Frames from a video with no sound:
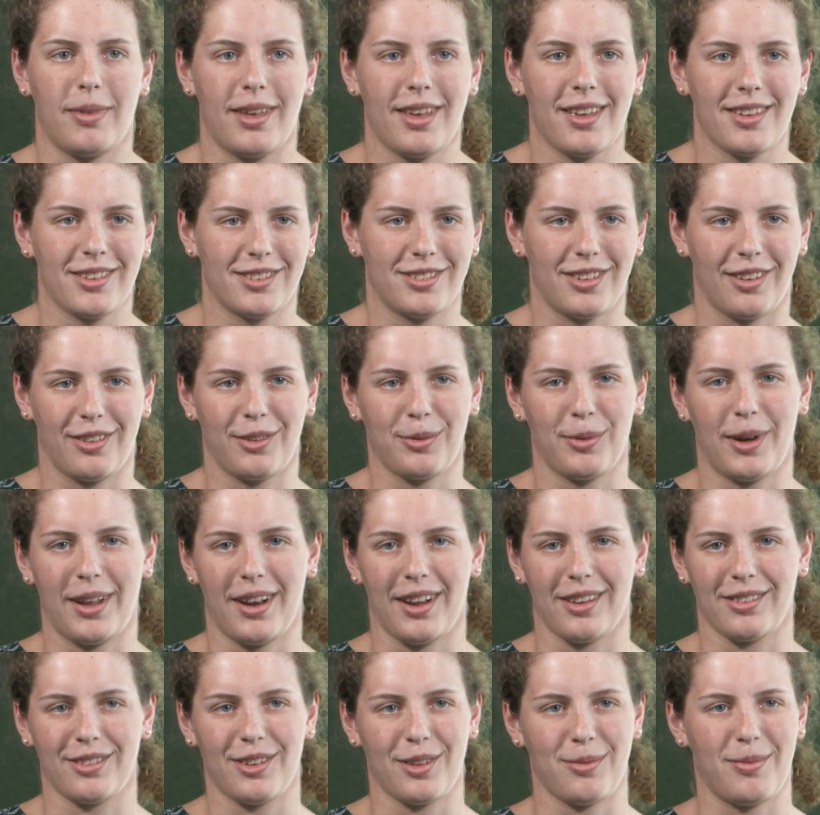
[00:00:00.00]
me, it's just
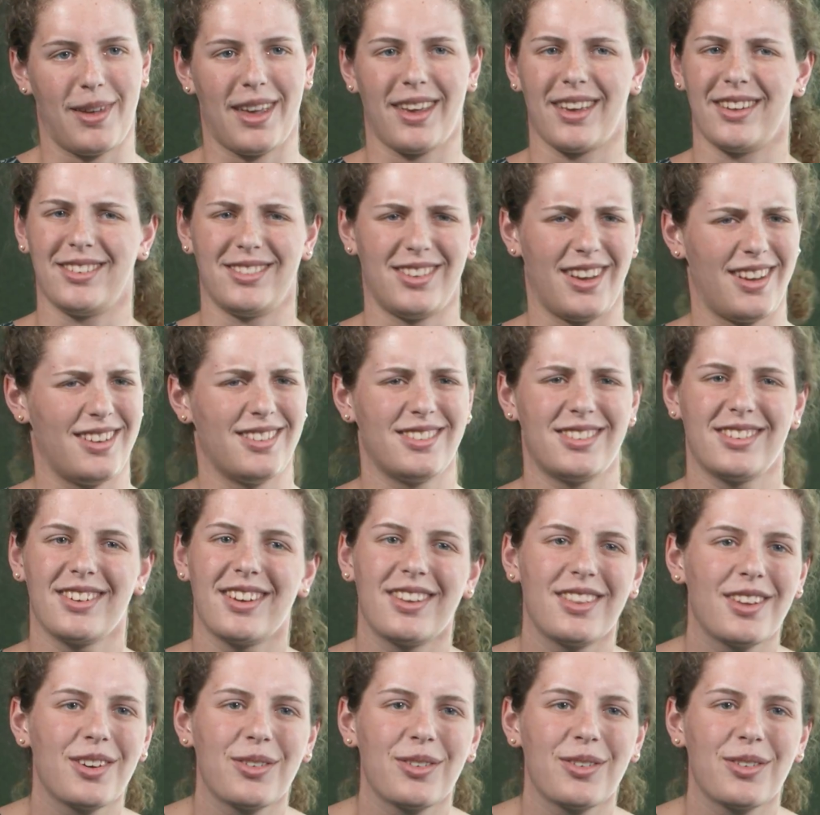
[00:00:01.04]
wanting to make a change in